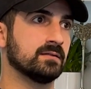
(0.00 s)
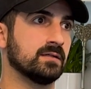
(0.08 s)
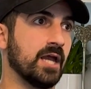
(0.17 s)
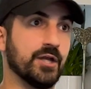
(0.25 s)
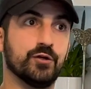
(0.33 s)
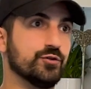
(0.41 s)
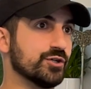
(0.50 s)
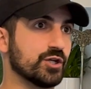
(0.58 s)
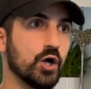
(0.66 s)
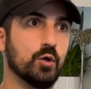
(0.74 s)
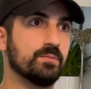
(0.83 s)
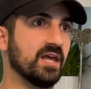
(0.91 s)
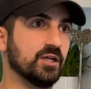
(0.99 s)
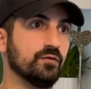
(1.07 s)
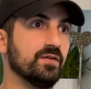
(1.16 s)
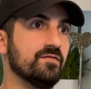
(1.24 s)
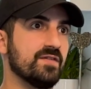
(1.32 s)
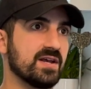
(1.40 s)
And you just hope that
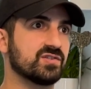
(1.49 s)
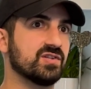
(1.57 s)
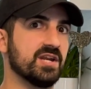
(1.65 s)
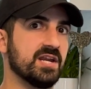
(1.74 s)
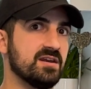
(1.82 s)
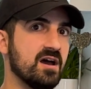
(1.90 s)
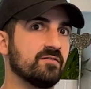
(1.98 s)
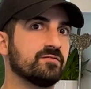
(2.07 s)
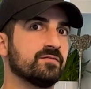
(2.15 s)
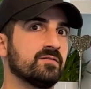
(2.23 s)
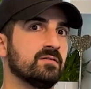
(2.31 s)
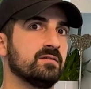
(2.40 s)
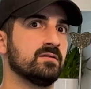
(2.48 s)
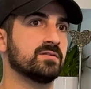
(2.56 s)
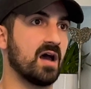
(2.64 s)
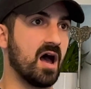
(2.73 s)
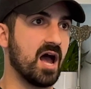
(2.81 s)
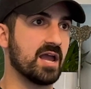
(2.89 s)
you've invested enough
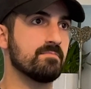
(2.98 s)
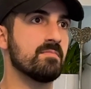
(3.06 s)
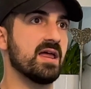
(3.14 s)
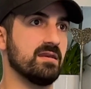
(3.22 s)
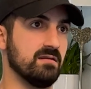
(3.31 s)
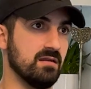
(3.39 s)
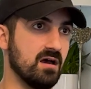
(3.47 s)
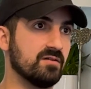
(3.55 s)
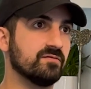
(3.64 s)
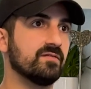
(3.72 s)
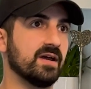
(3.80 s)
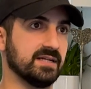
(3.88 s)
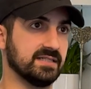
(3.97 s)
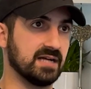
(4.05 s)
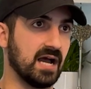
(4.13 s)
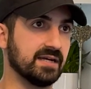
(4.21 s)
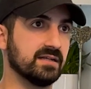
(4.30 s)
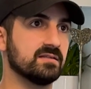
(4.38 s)
time and love and
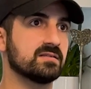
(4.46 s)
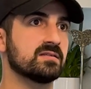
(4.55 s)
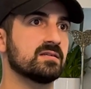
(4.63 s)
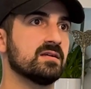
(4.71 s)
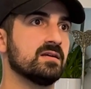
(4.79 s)
guidance.